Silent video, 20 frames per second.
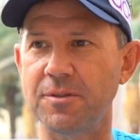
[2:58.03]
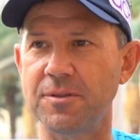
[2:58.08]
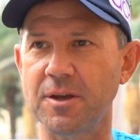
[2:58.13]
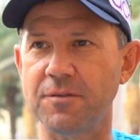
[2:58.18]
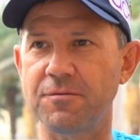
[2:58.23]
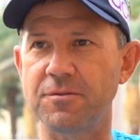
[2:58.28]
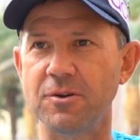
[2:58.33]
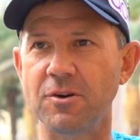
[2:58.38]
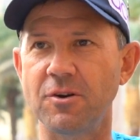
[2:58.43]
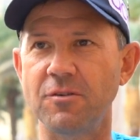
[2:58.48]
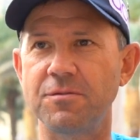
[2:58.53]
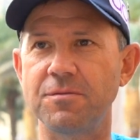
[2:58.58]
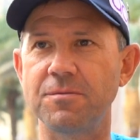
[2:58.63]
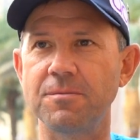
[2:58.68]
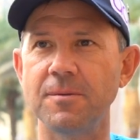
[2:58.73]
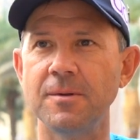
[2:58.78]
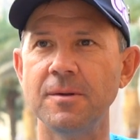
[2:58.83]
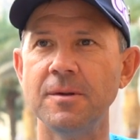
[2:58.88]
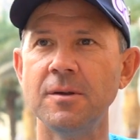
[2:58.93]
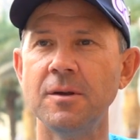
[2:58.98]
Thankfully,
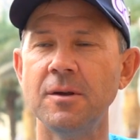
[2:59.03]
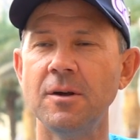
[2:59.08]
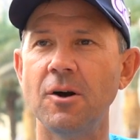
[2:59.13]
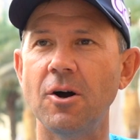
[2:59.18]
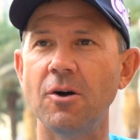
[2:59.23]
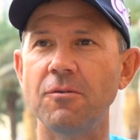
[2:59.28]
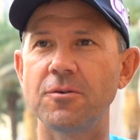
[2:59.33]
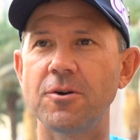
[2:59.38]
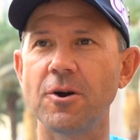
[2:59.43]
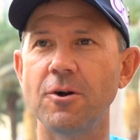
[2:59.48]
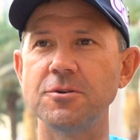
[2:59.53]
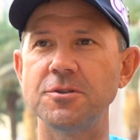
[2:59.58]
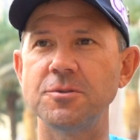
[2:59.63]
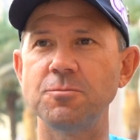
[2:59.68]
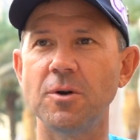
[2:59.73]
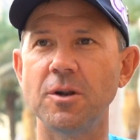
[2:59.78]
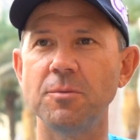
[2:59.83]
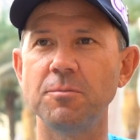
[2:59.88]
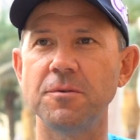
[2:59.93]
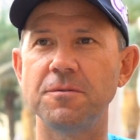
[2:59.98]
I've coached
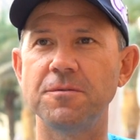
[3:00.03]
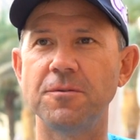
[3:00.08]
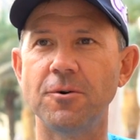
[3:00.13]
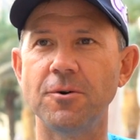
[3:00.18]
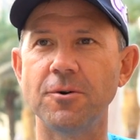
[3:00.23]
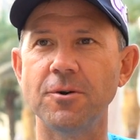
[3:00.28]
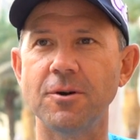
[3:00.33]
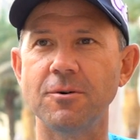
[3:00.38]
one before,